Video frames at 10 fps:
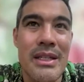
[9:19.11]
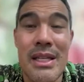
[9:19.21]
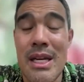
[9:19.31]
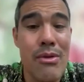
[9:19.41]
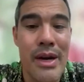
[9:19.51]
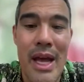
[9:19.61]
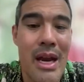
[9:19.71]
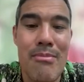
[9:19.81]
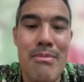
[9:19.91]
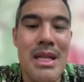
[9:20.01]
Because he already
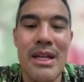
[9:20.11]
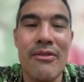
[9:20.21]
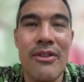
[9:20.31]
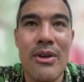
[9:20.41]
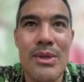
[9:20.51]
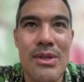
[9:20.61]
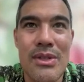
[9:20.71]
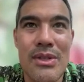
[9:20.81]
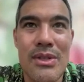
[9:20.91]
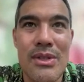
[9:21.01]
had 1 million followers
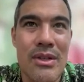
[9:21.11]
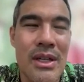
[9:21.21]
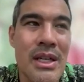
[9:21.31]
on TikTok.